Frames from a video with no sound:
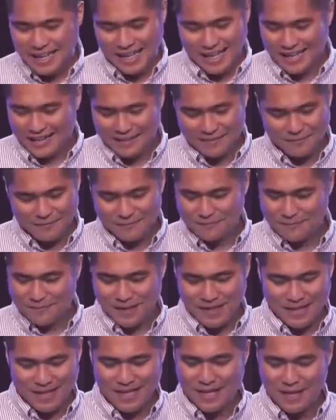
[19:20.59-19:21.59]
It,
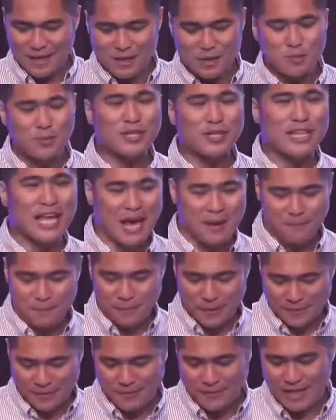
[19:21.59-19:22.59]
here's what
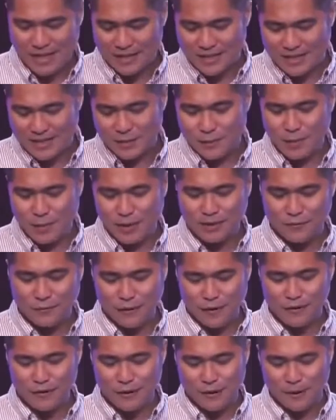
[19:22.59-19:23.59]
happened. Let's read
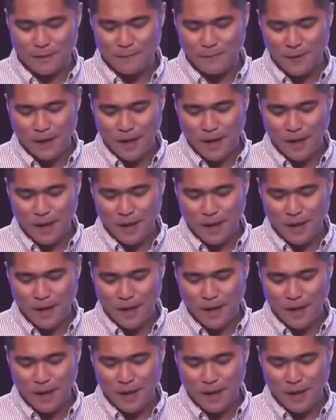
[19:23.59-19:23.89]
further